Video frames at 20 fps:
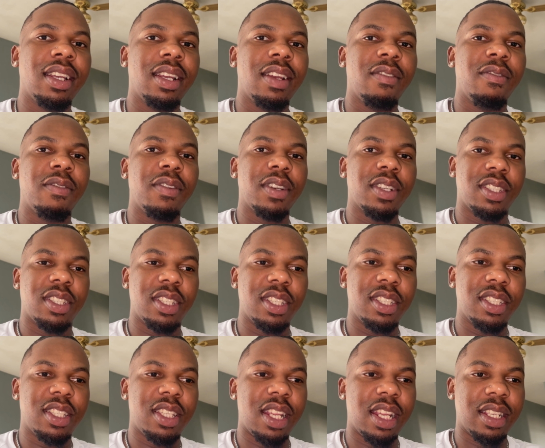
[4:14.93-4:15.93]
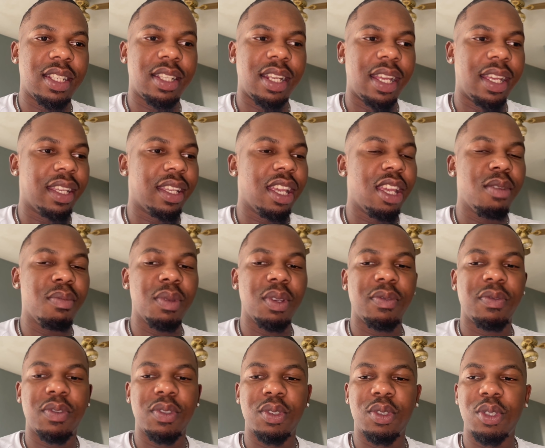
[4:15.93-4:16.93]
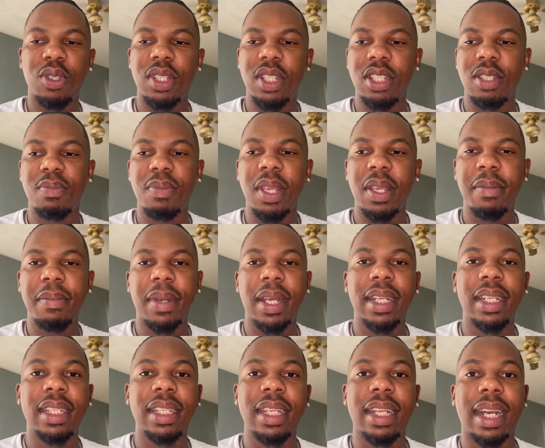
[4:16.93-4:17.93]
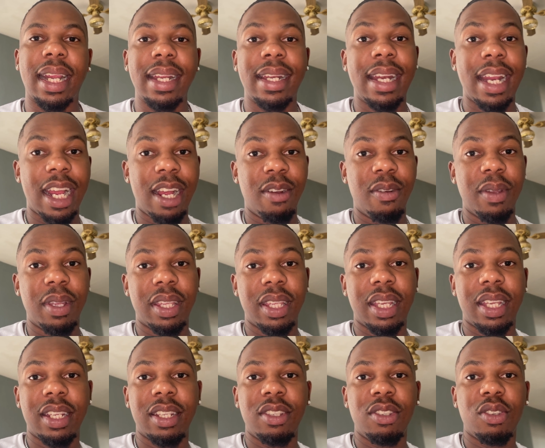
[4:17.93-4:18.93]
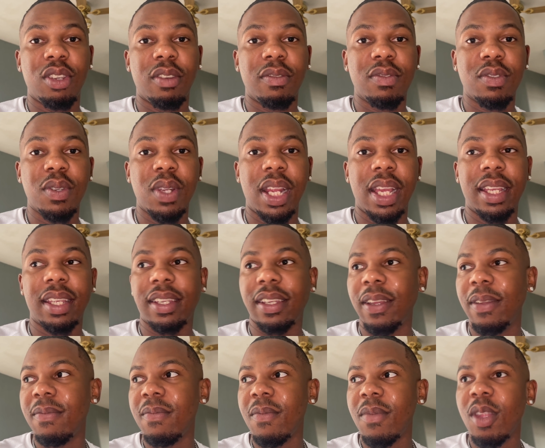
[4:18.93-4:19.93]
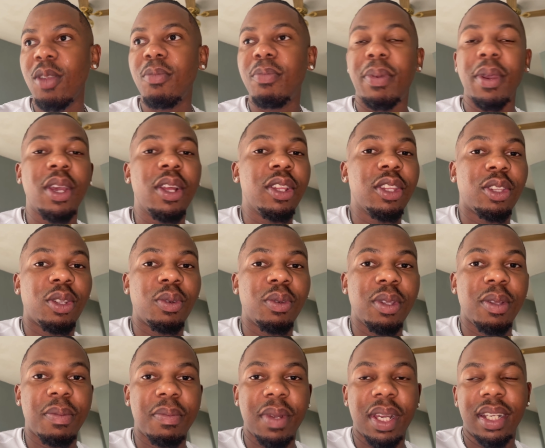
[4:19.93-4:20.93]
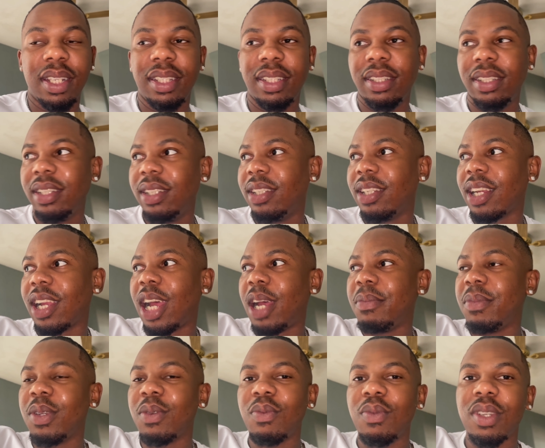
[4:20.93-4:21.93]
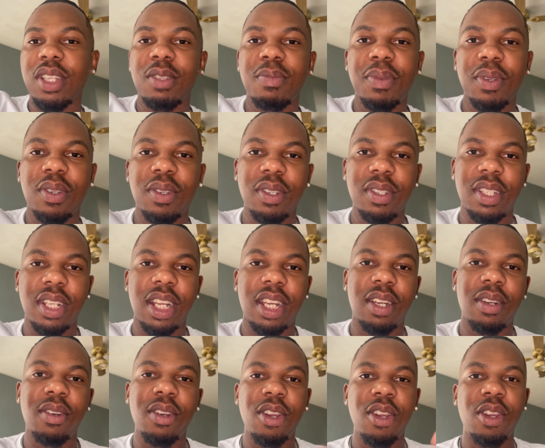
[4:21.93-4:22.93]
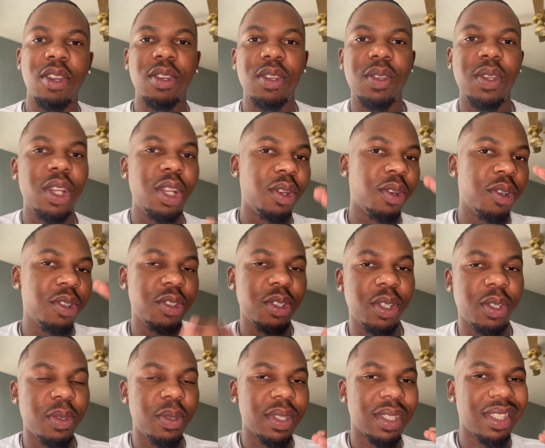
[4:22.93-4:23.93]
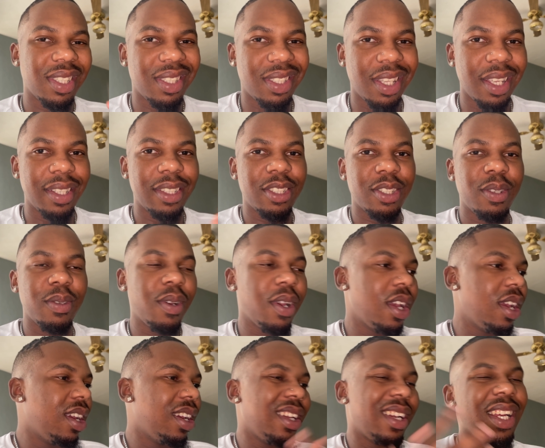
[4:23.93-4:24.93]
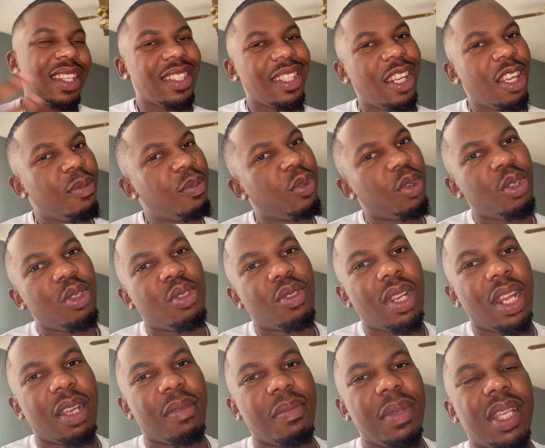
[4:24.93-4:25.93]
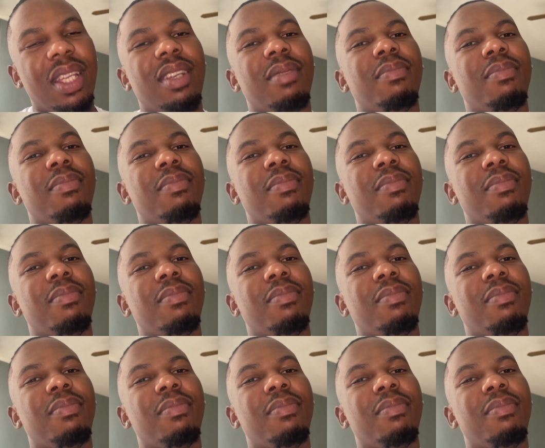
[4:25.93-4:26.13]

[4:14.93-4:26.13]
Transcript: versus like aiming for to just make money right now. And then you have to like burn through the money in the coming weeks, because now you're not yet consistent. So it doesn't help for you to like make a